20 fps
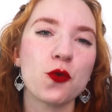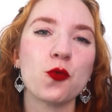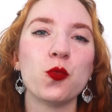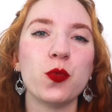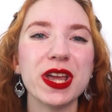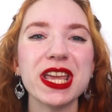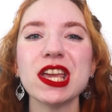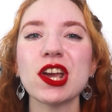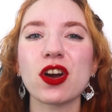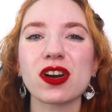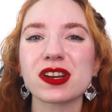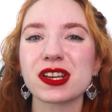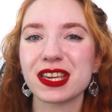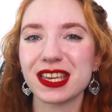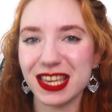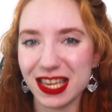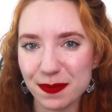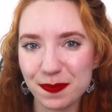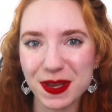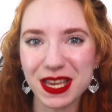we are
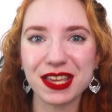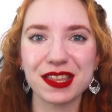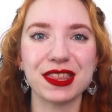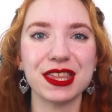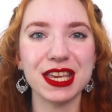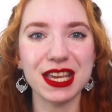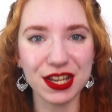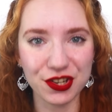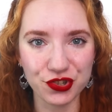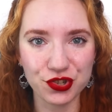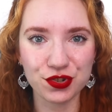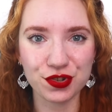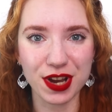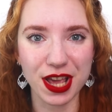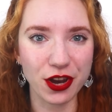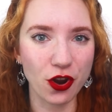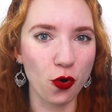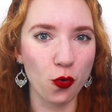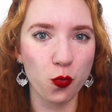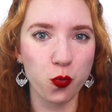keeping the
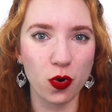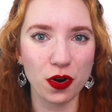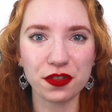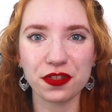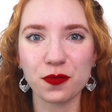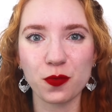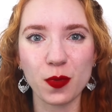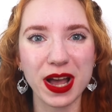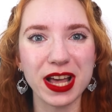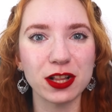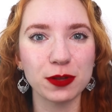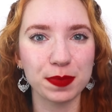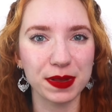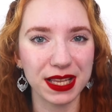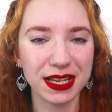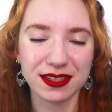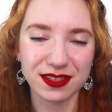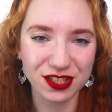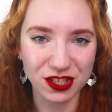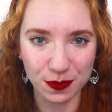internet a worthwhile
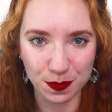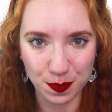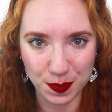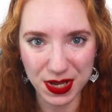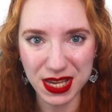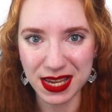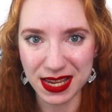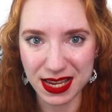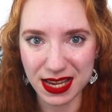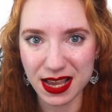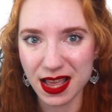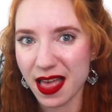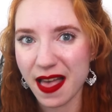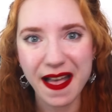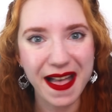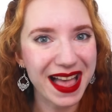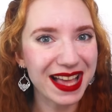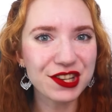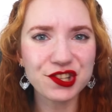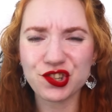place to be
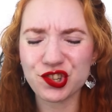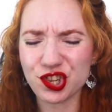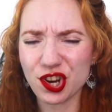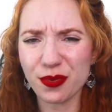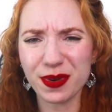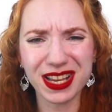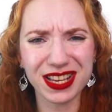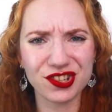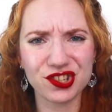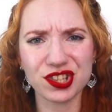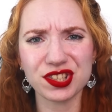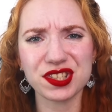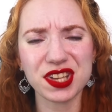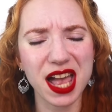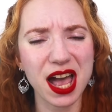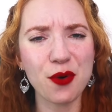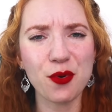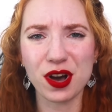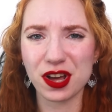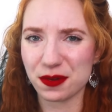and showing just
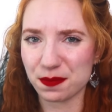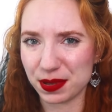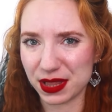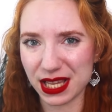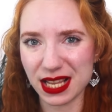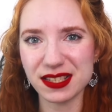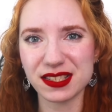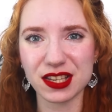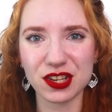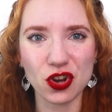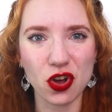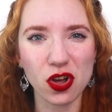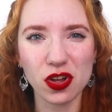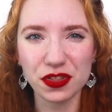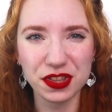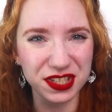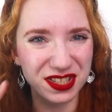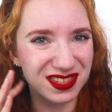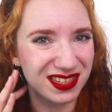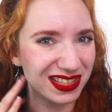how unpleasant
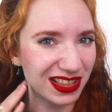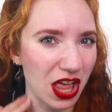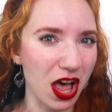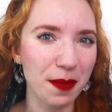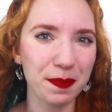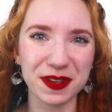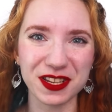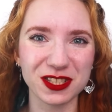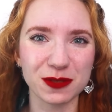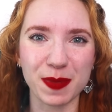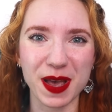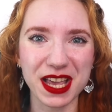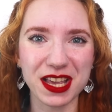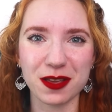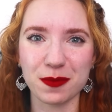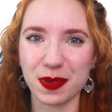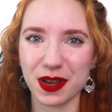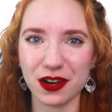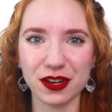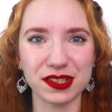all the slop is by
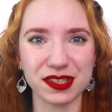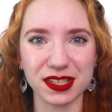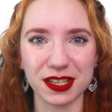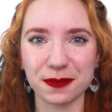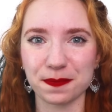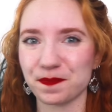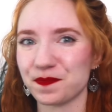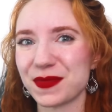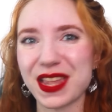comparison.